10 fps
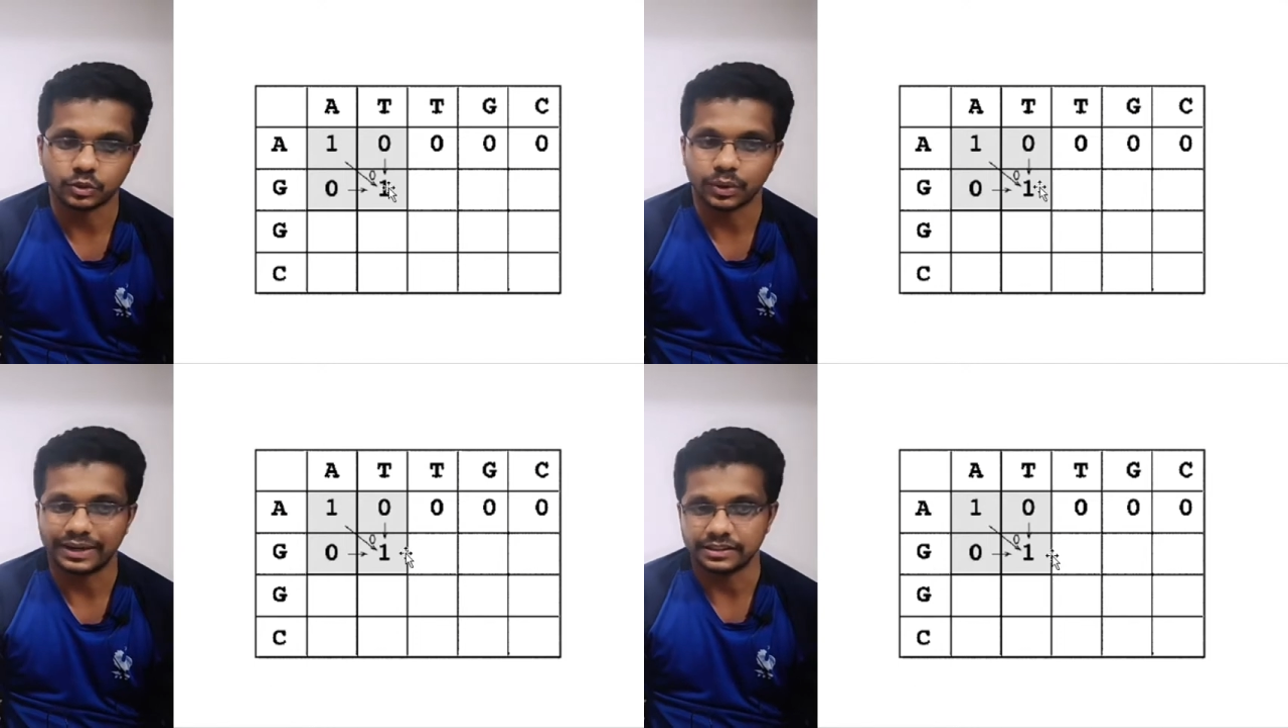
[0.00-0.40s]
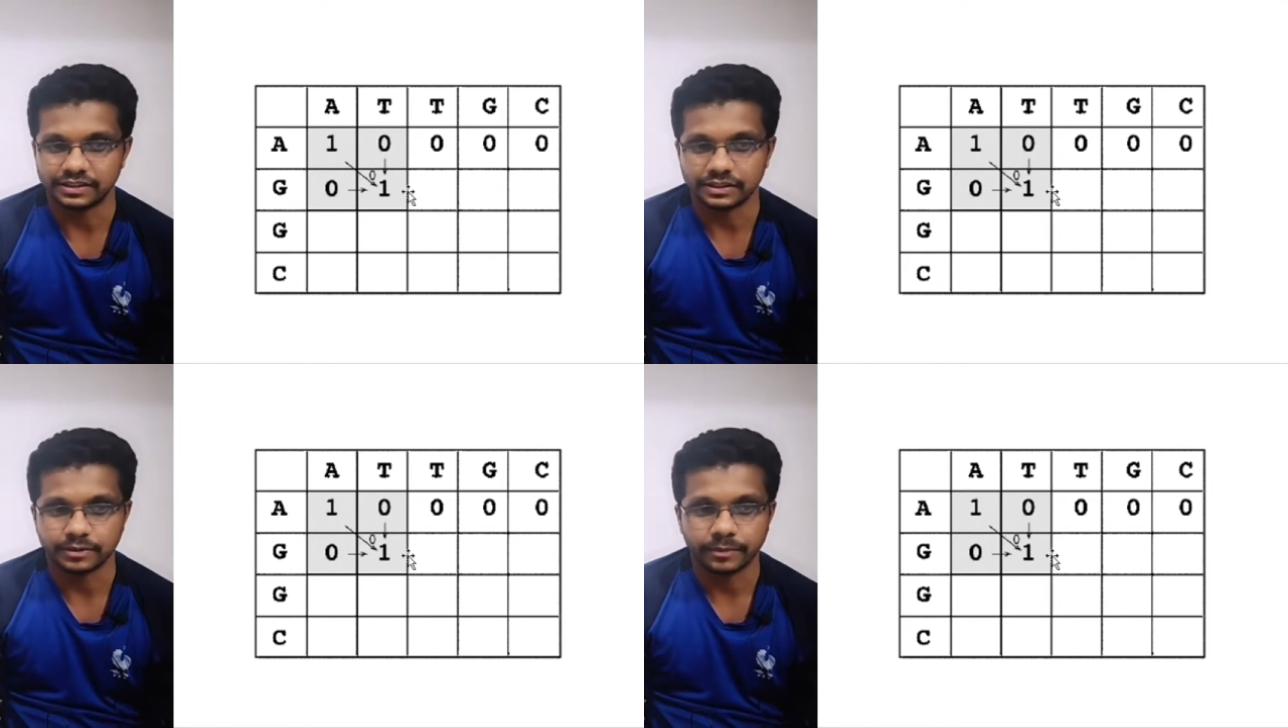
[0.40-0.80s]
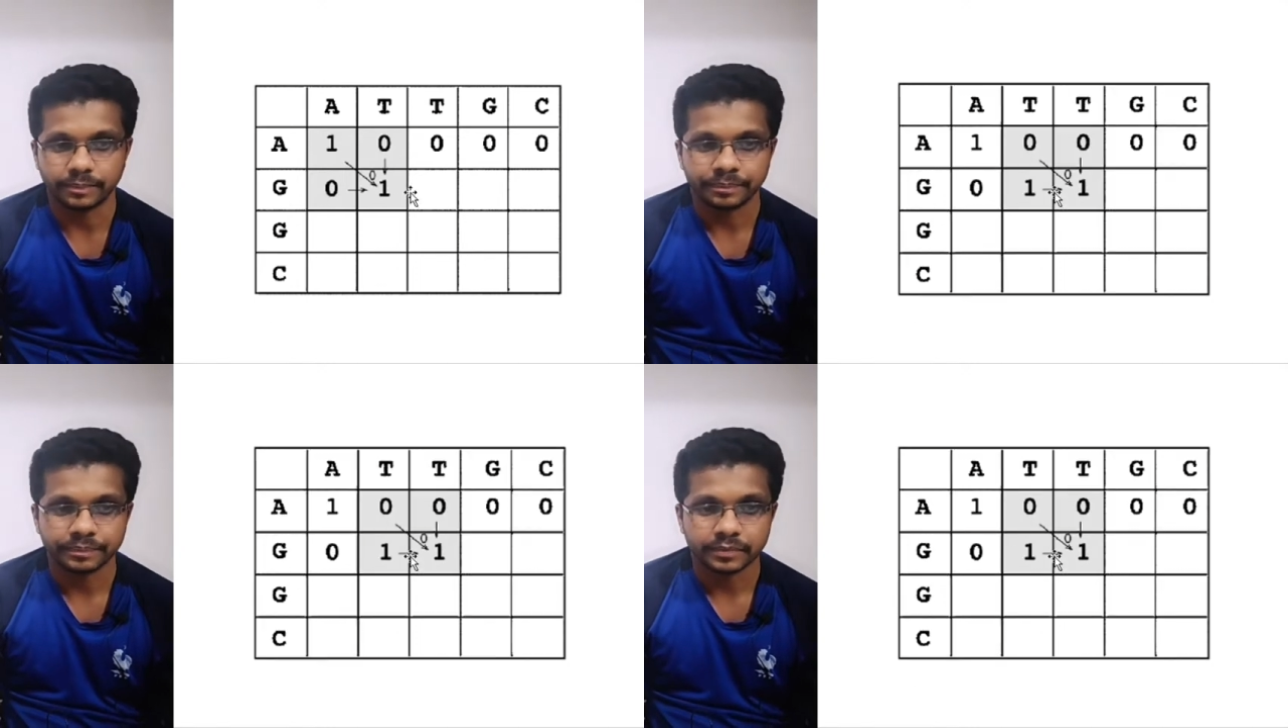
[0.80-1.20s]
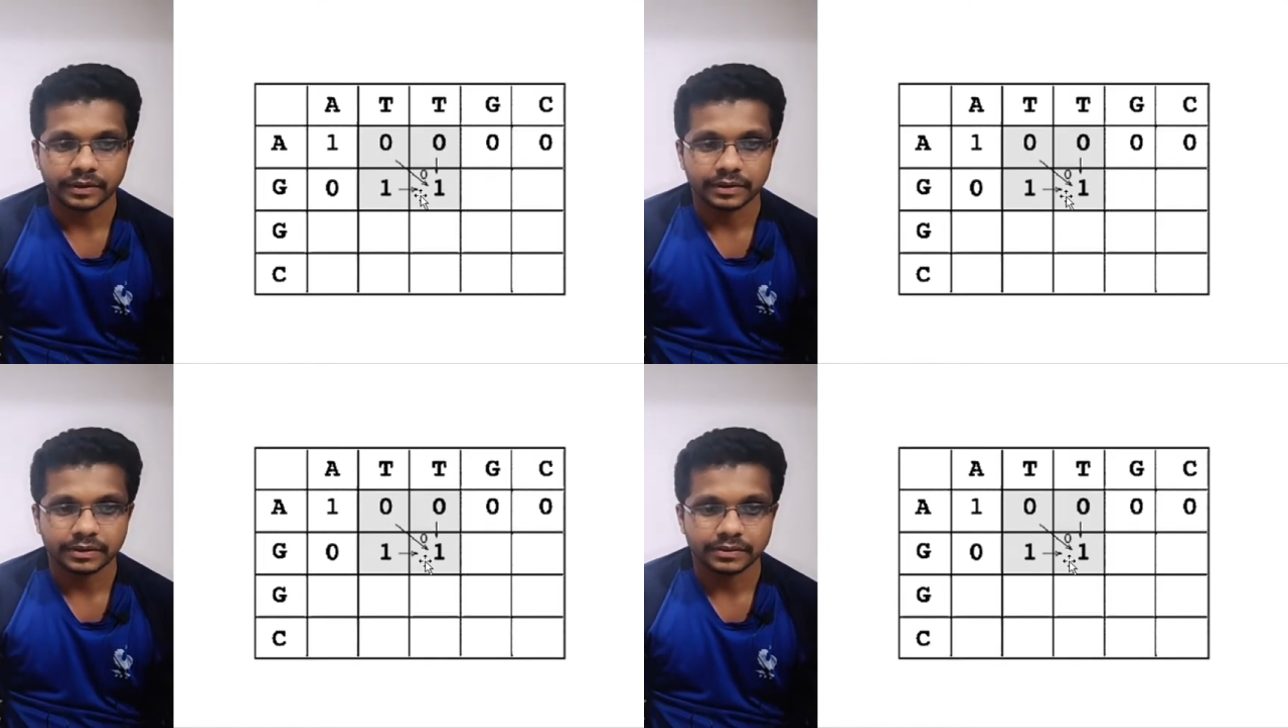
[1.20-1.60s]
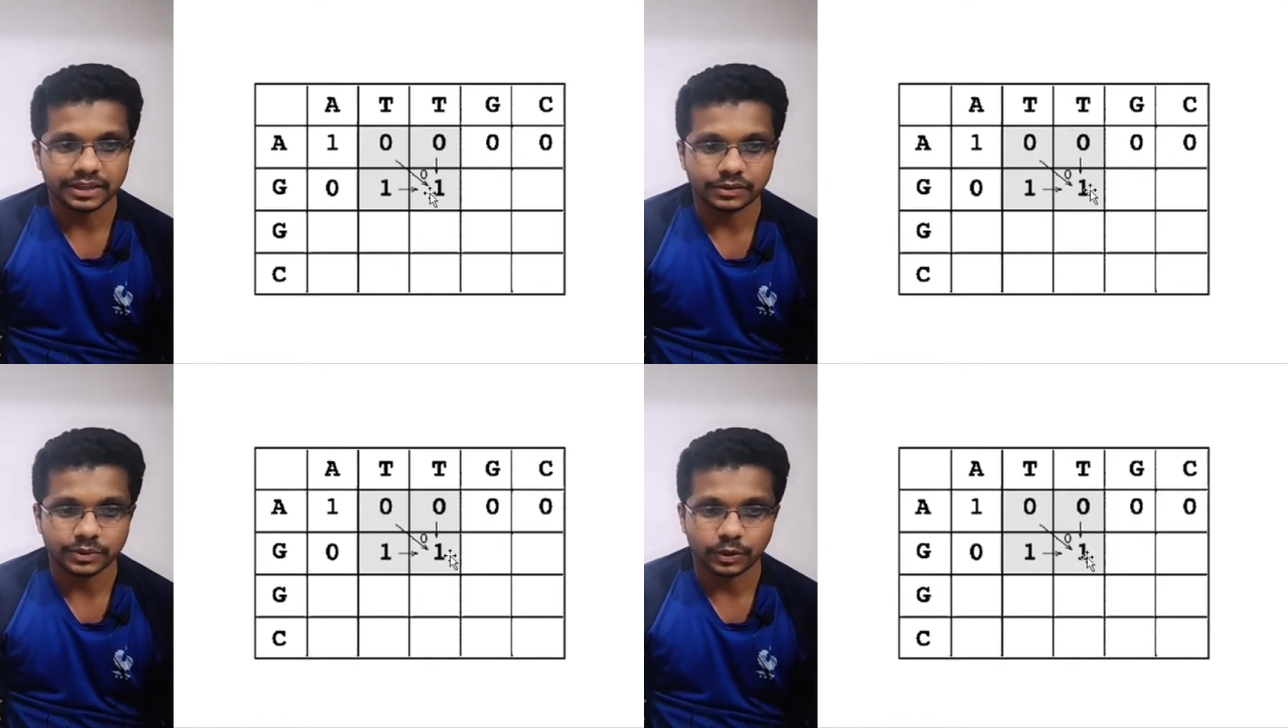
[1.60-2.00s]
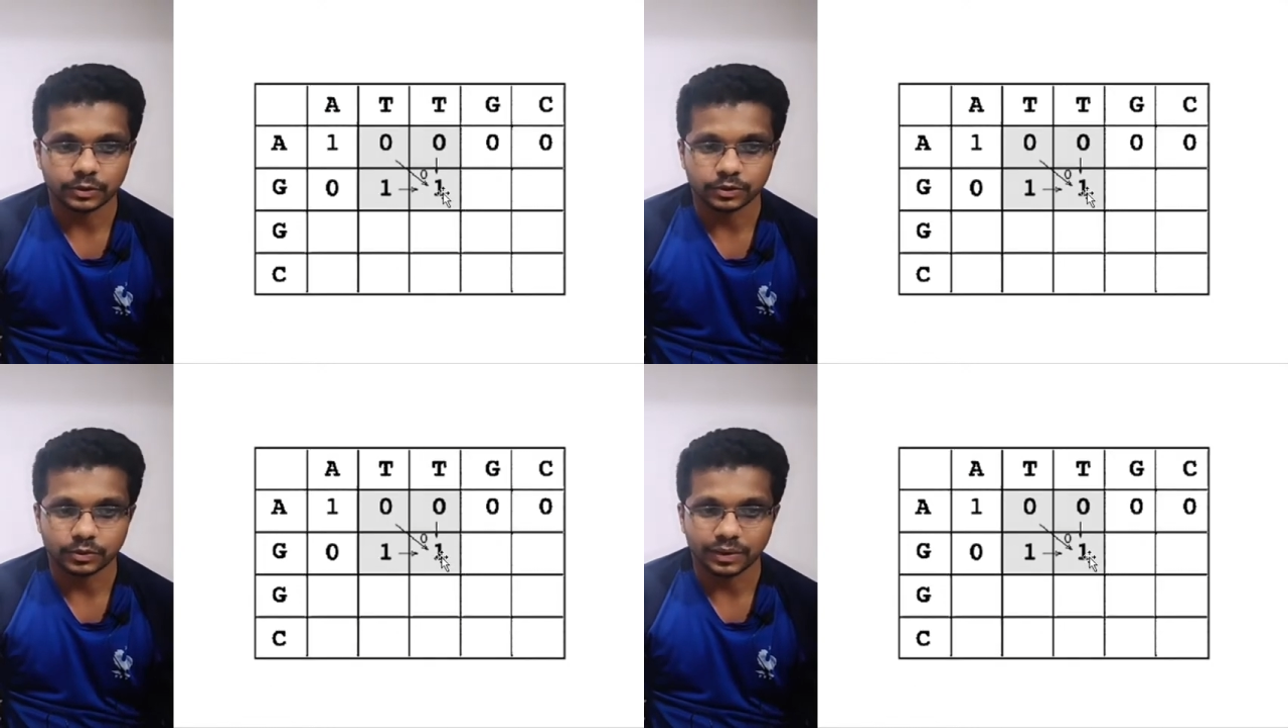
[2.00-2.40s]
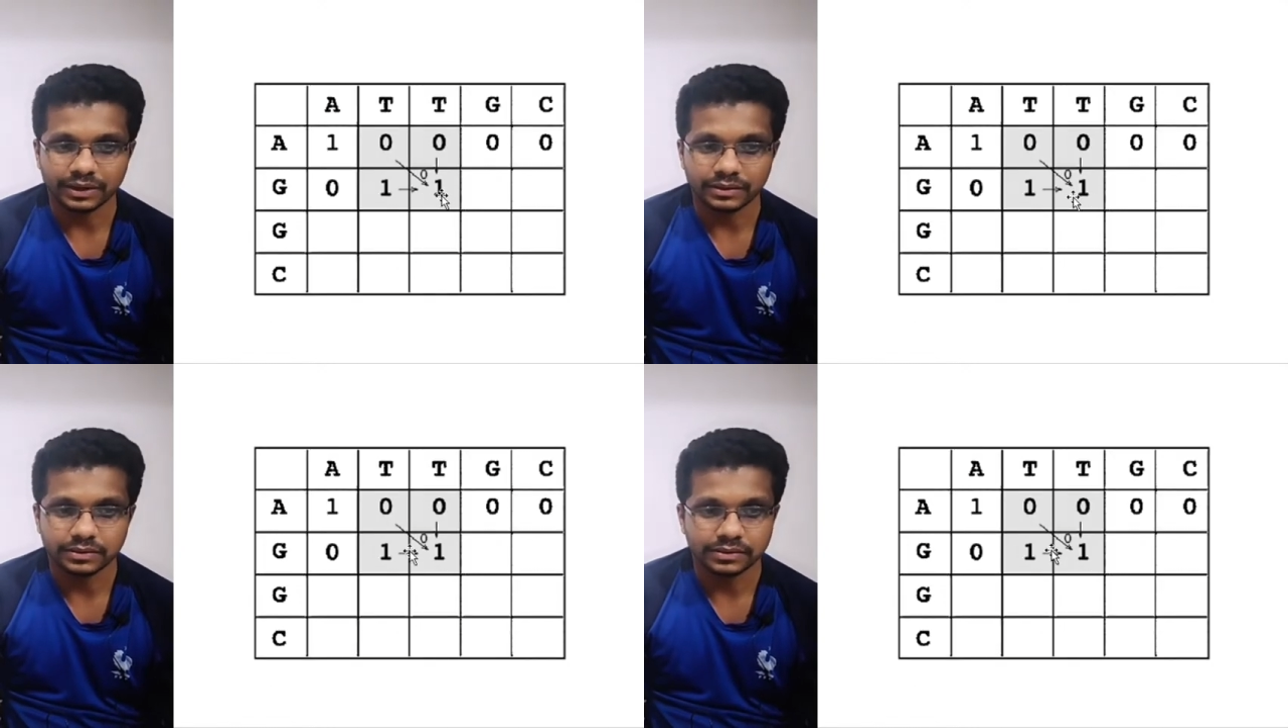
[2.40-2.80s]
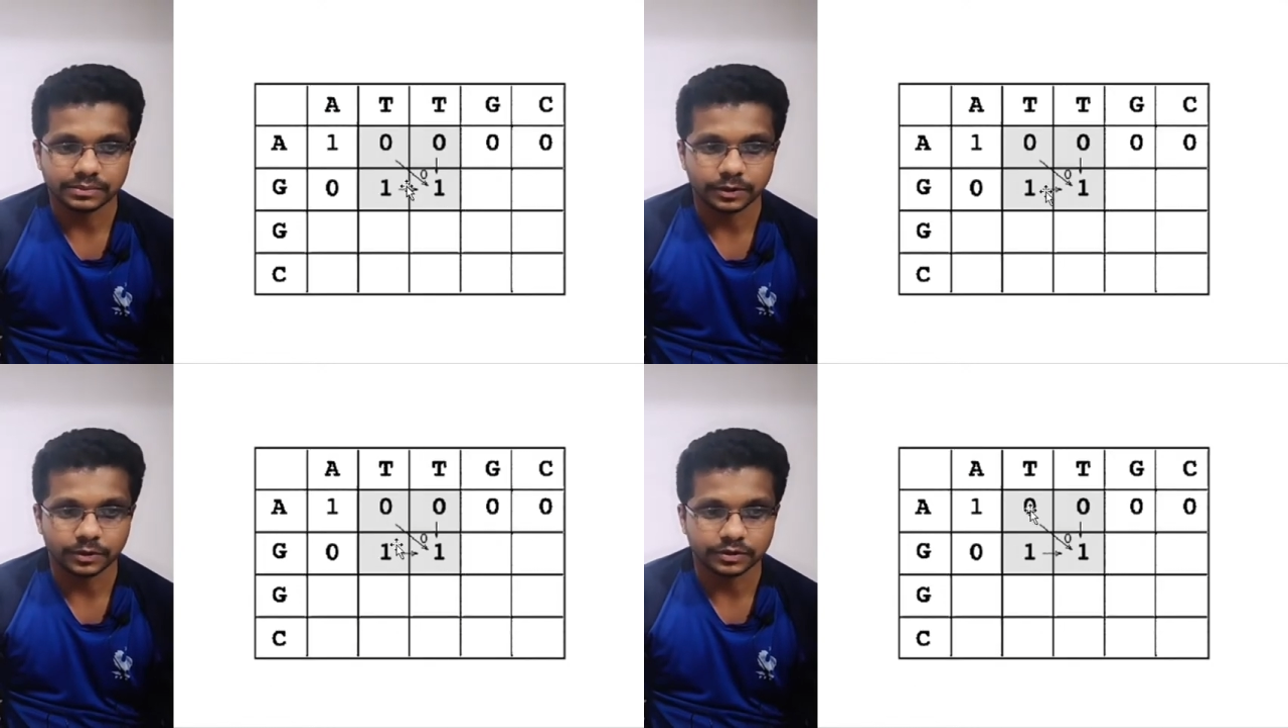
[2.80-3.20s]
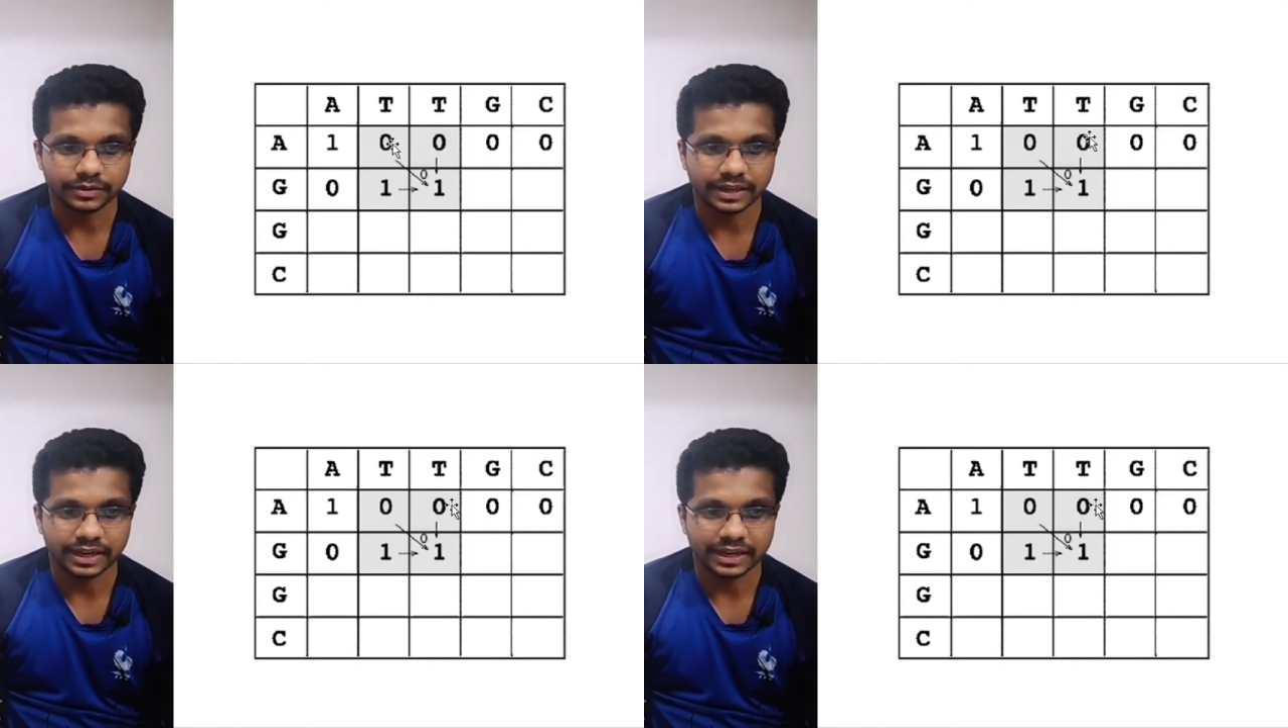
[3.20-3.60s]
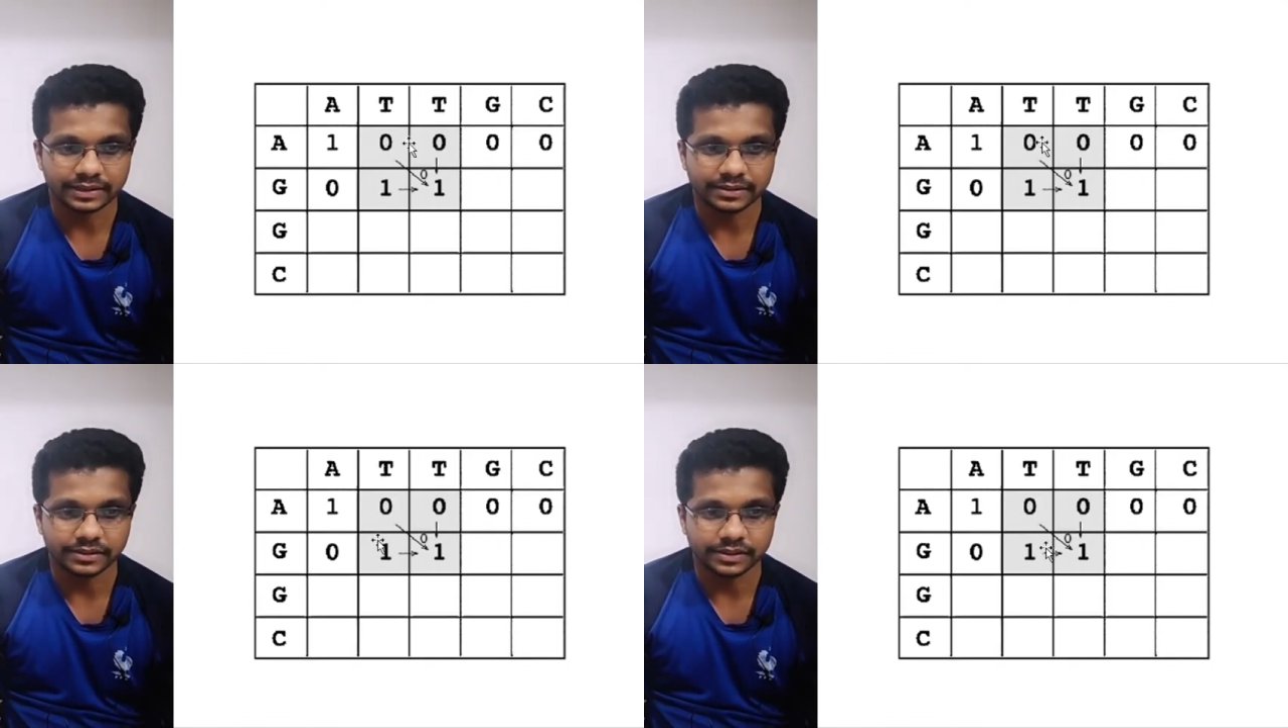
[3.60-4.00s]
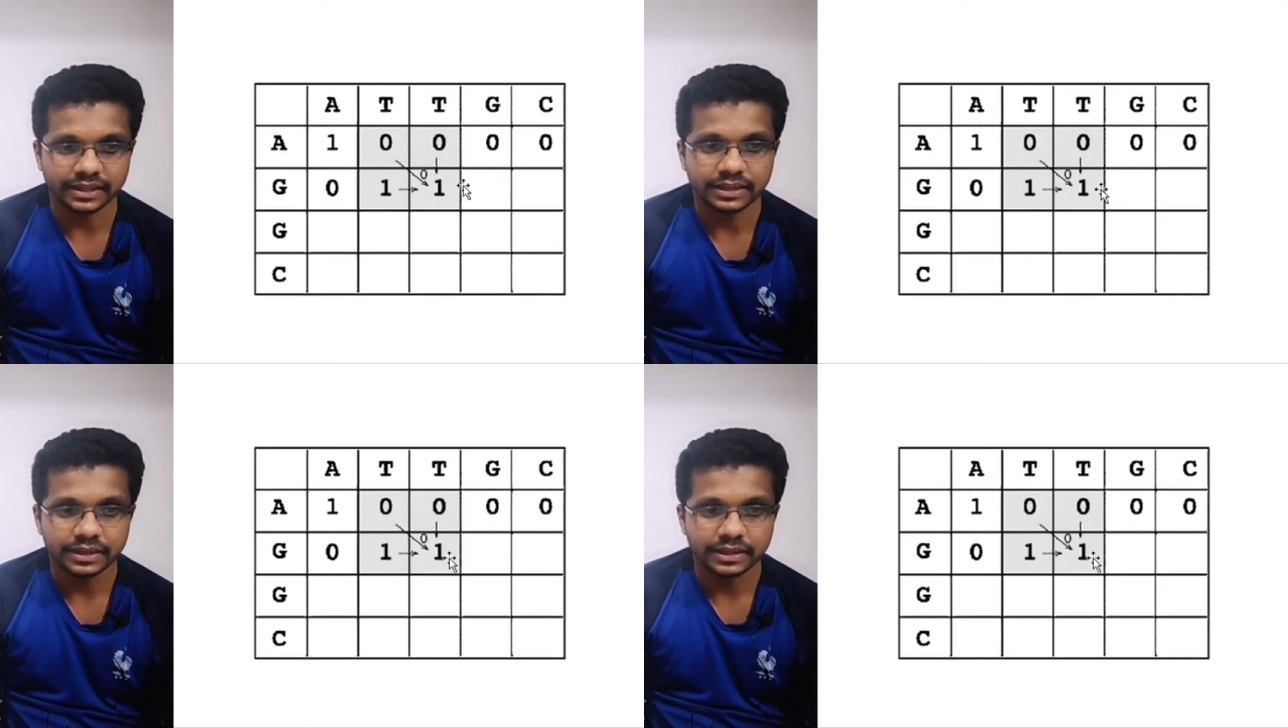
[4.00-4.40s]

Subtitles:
addition. Next one also 1 because we are adding these 3.